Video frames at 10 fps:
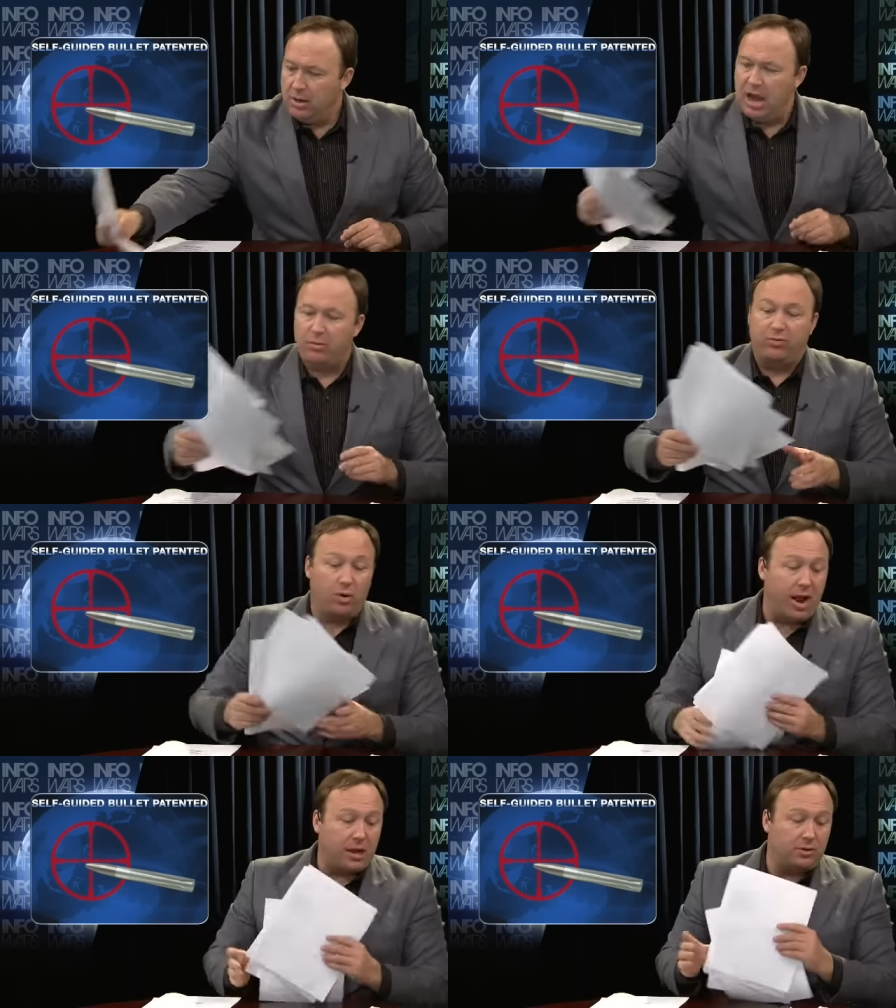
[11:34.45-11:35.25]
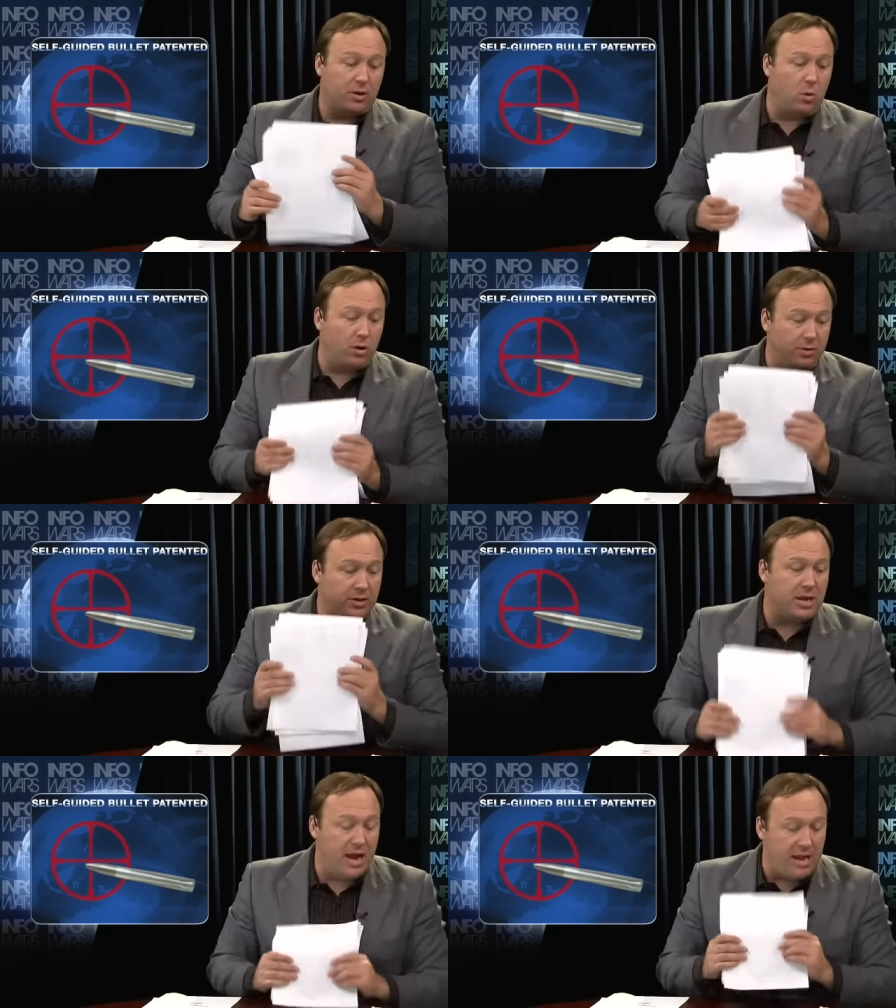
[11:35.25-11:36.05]
Now, before I get to the quote of the
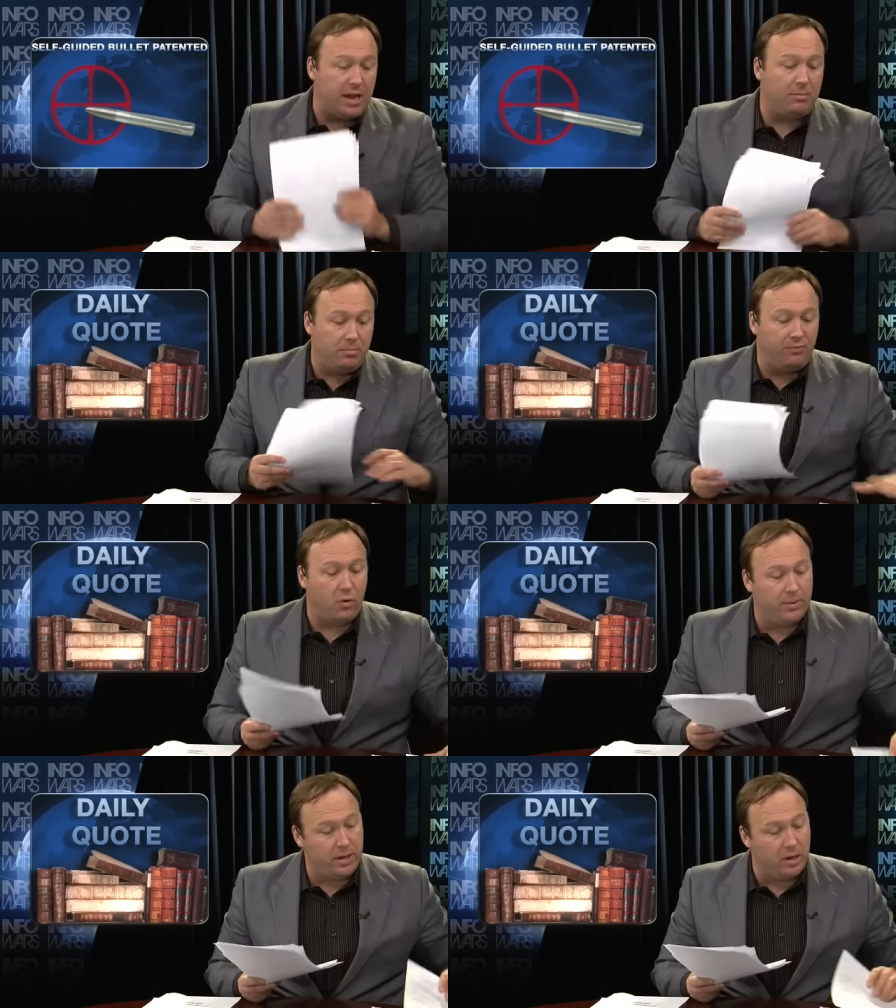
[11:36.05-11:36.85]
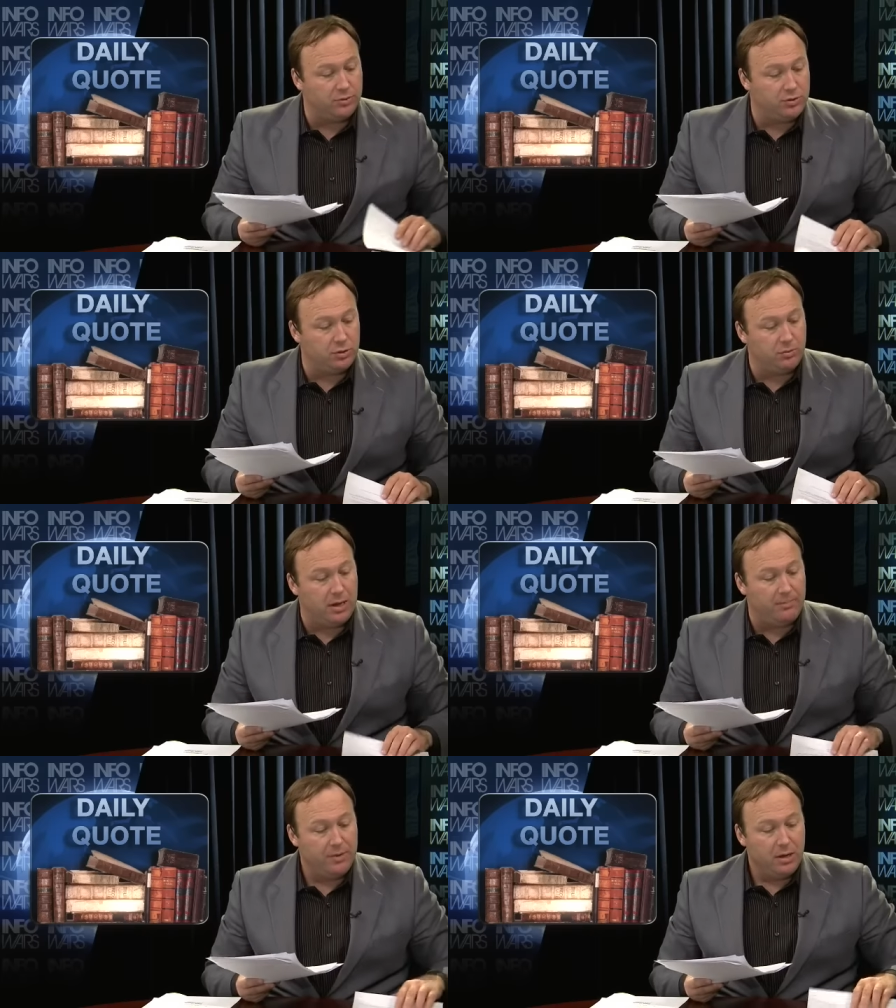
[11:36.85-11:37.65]
day, and before we go
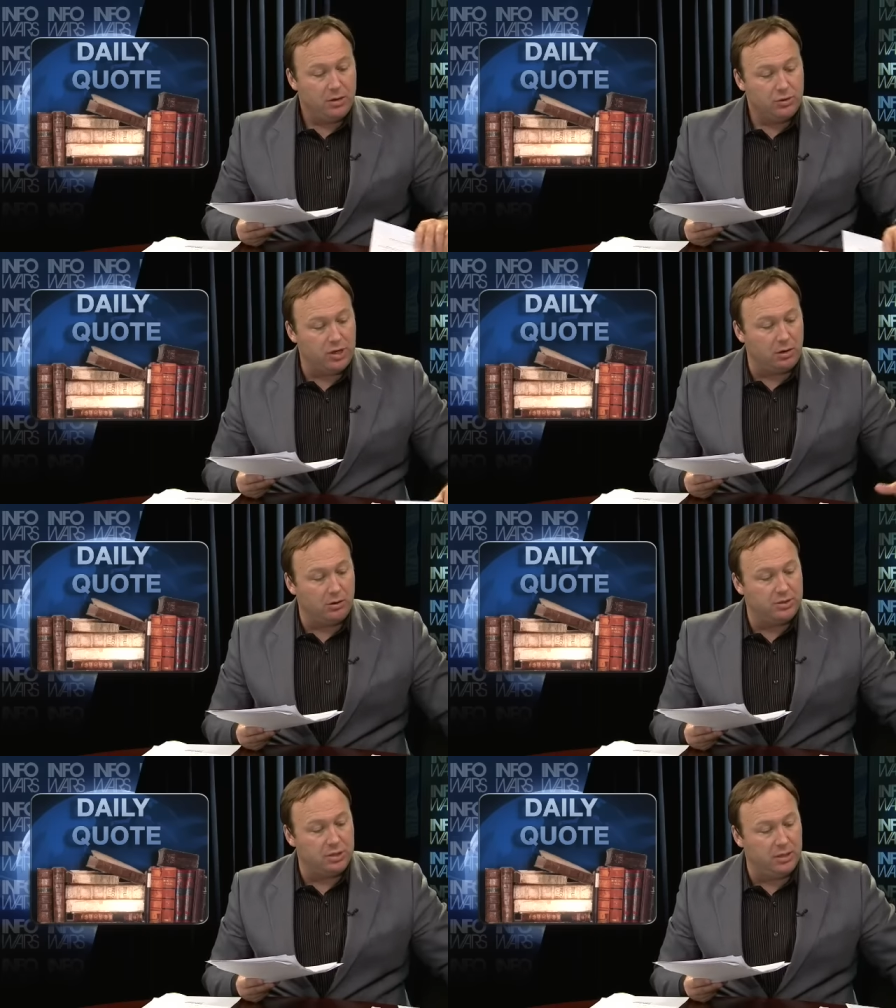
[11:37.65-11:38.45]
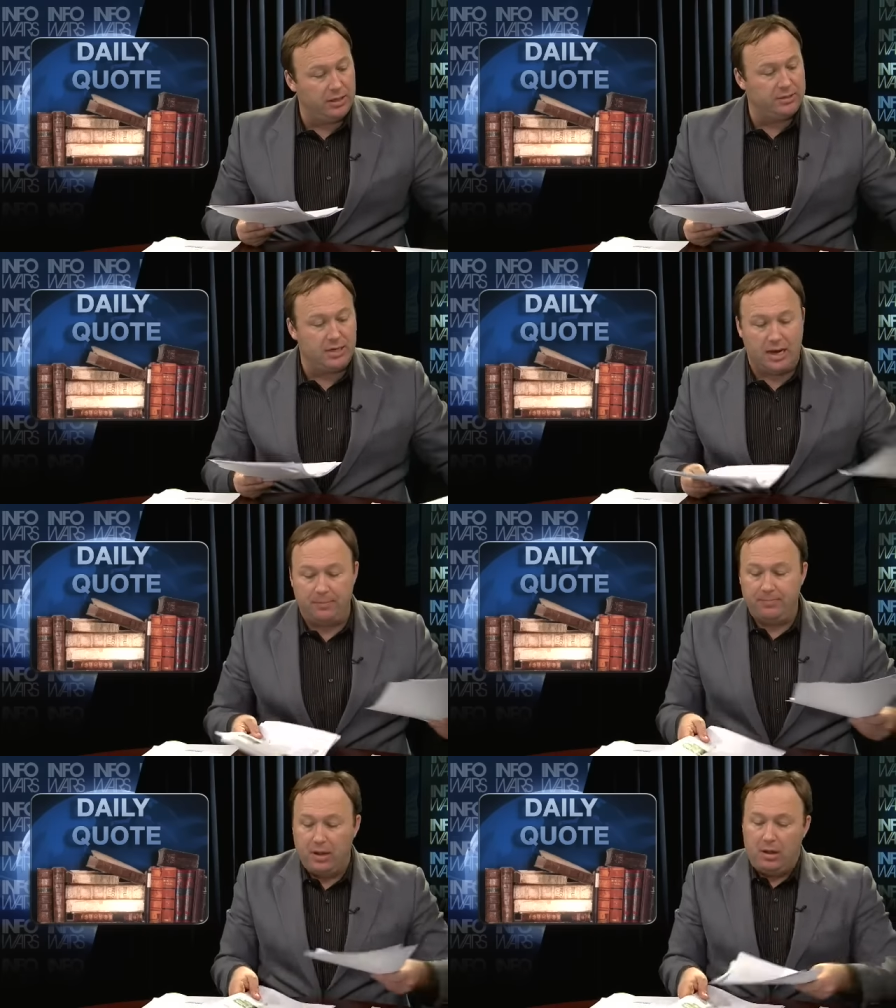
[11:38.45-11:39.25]
to Gerald Celente,